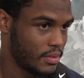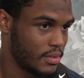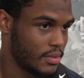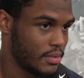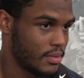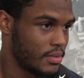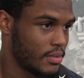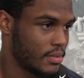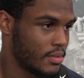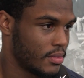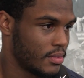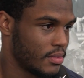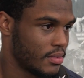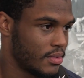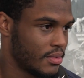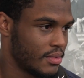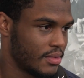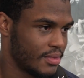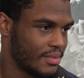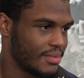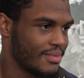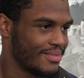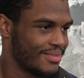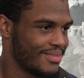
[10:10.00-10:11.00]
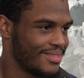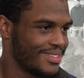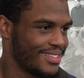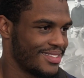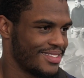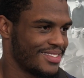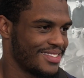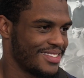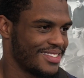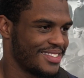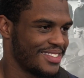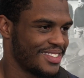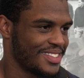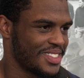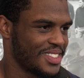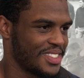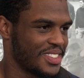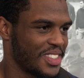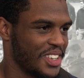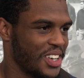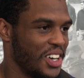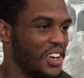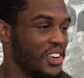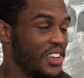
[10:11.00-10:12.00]
you enjoy watching him in the preseason?
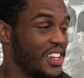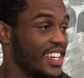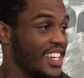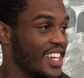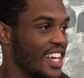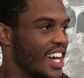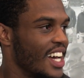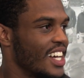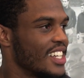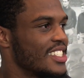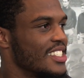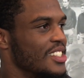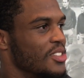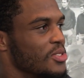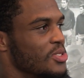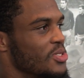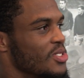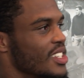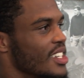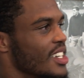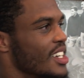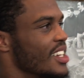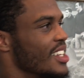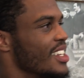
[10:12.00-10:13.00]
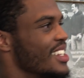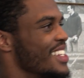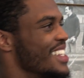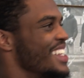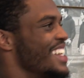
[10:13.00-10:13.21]
Oh yeah, I actually was uh,